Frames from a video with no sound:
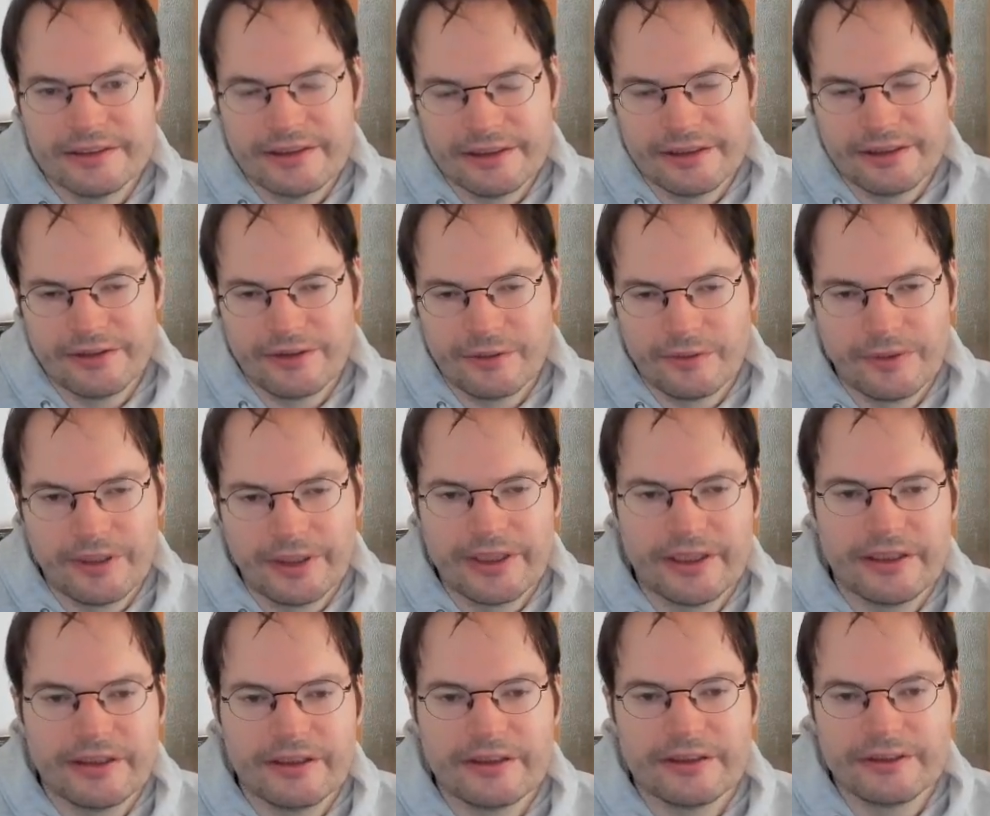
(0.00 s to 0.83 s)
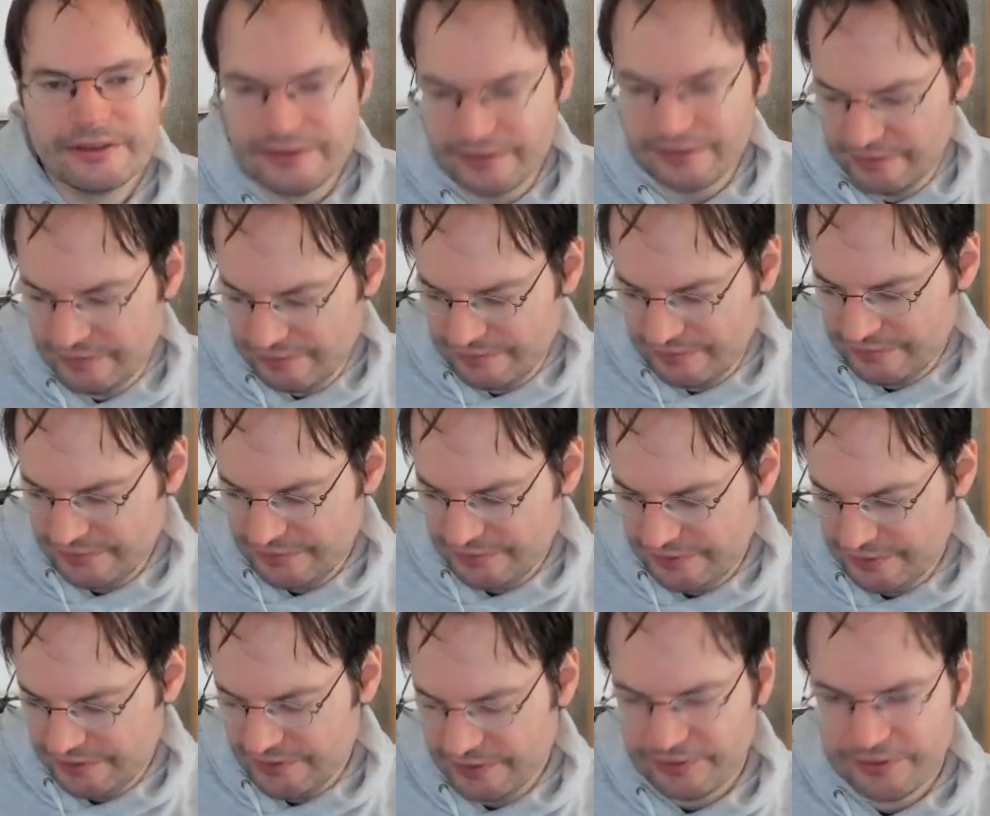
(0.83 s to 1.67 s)
in a way,
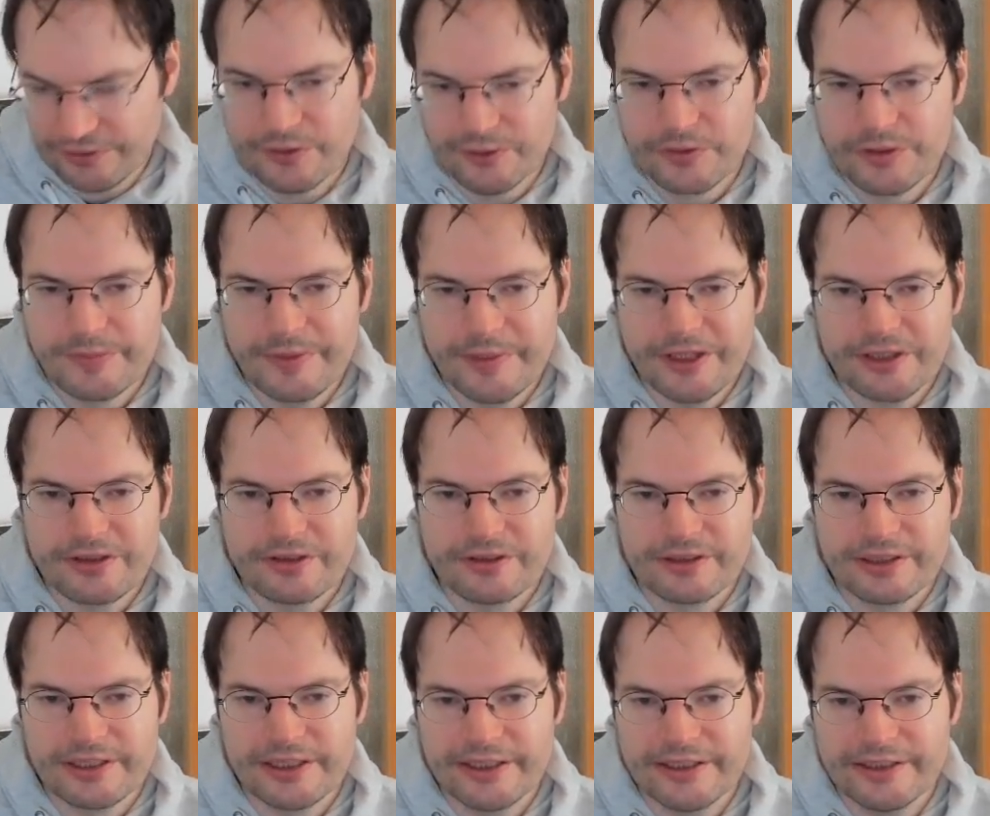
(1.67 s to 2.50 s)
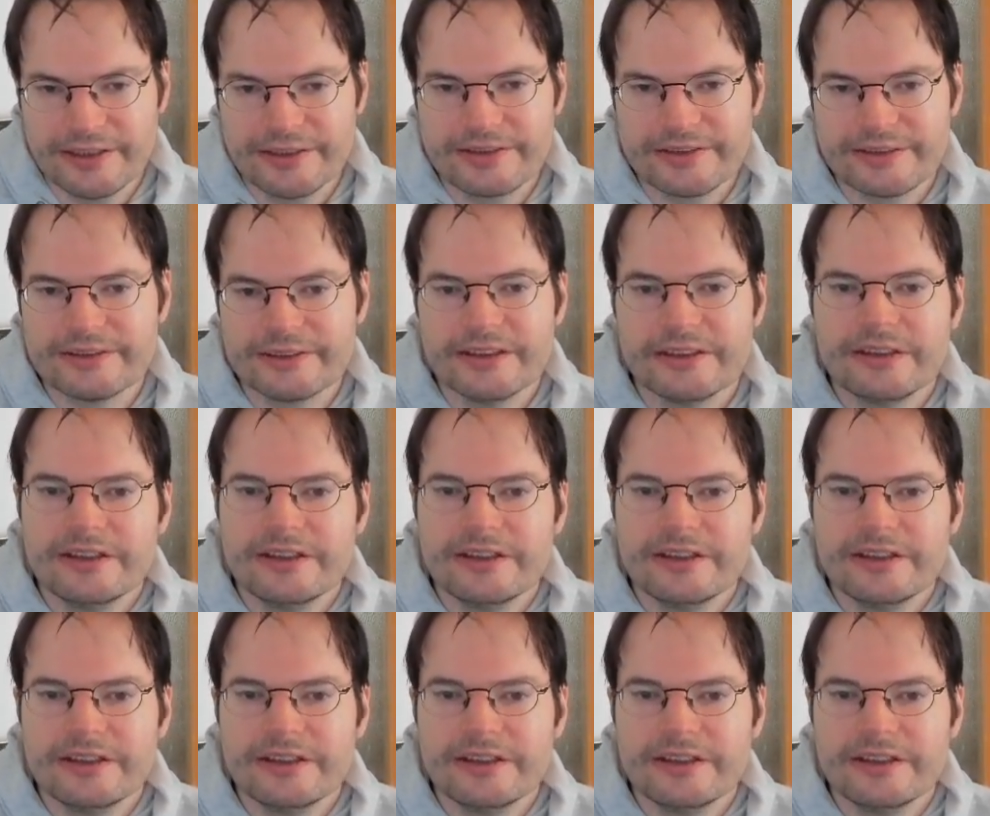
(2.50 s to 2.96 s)
a new special case